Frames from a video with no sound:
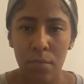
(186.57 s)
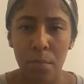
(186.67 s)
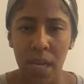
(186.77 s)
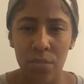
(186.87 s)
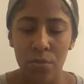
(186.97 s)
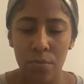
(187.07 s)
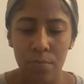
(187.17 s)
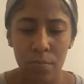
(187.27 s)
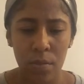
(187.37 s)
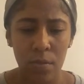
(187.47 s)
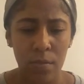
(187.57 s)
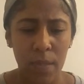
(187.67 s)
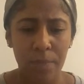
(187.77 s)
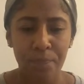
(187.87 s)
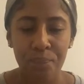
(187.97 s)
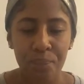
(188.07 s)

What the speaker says: mitral, excuse me.